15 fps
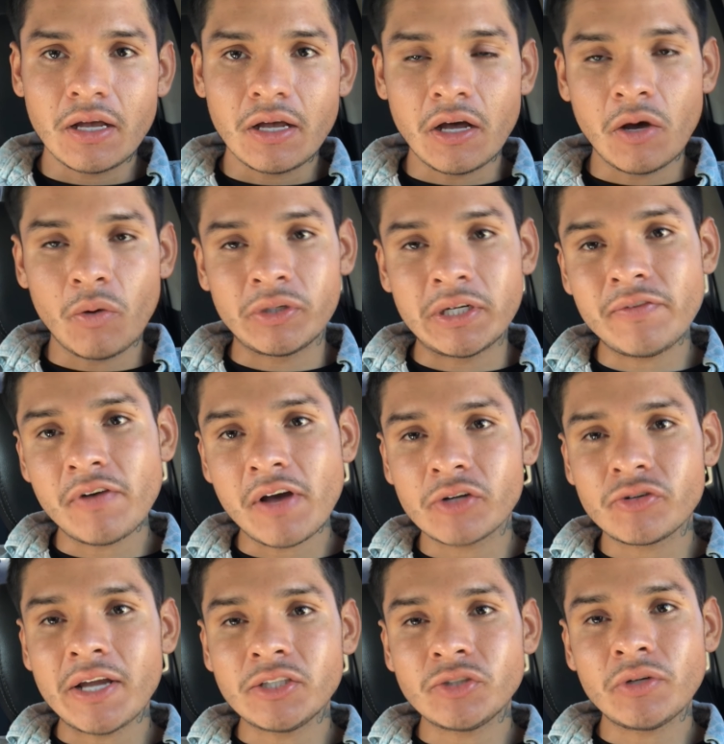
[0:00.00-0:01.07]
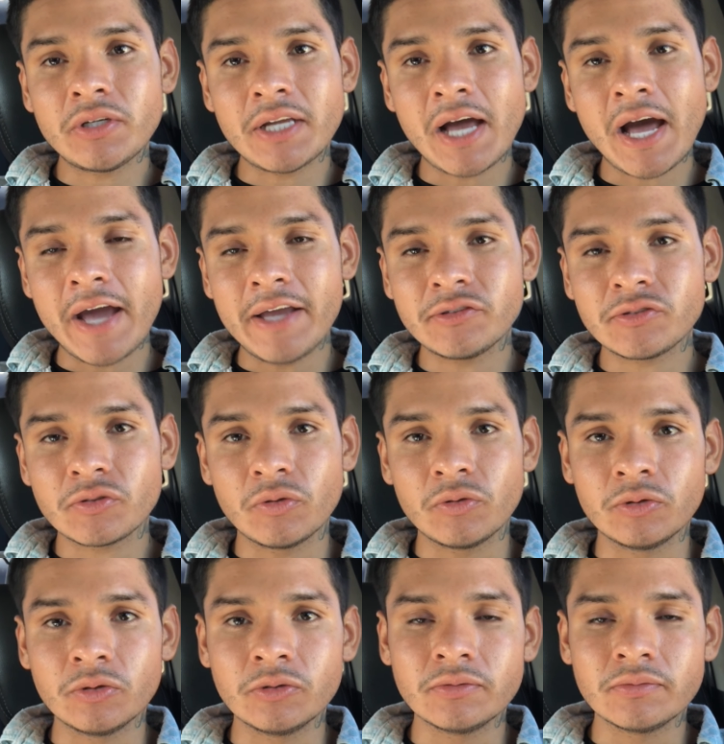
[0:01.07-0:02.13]
Uh, whenever I graduated high
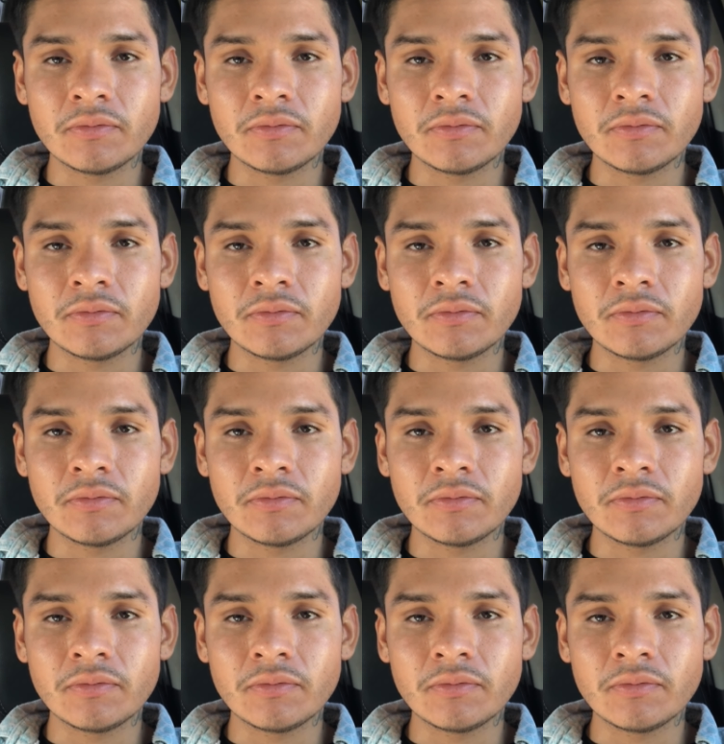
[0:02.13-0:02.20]
school,